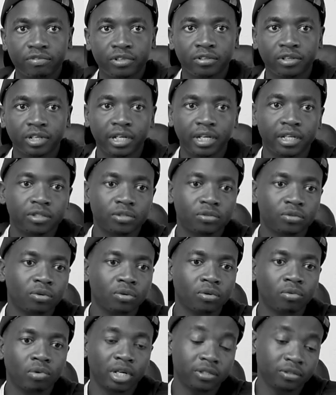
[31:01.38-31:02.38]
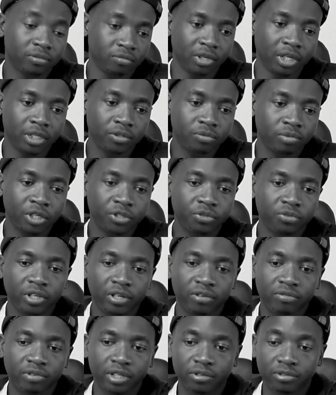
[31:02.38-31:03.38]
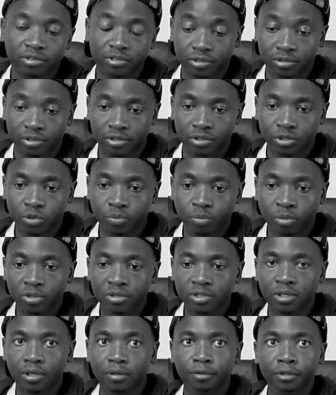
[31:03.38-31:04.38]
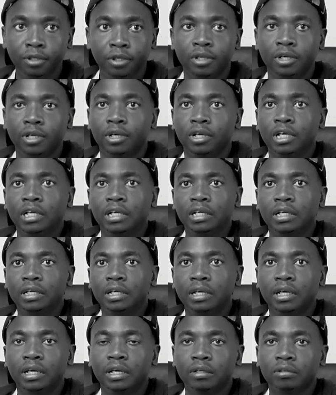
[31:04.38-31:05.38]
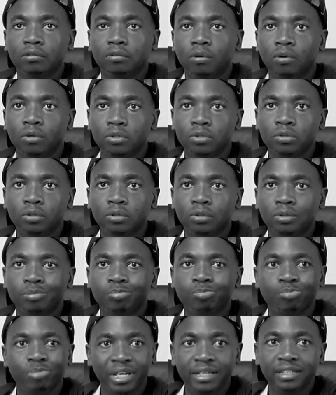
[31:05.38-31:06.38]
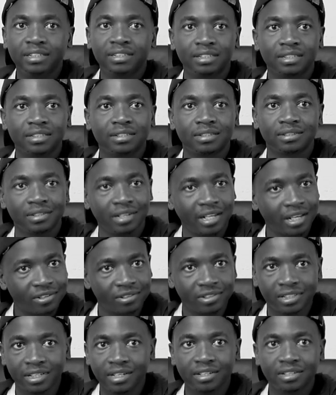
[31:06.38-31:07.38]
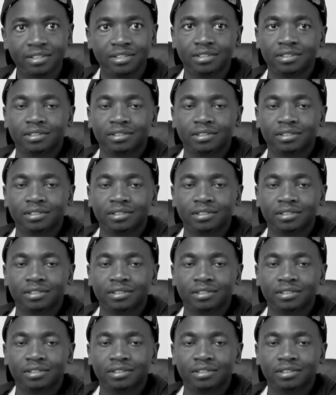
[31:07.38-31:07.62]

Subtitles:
in your hands or what you have at your disposal. And also patience, like you said.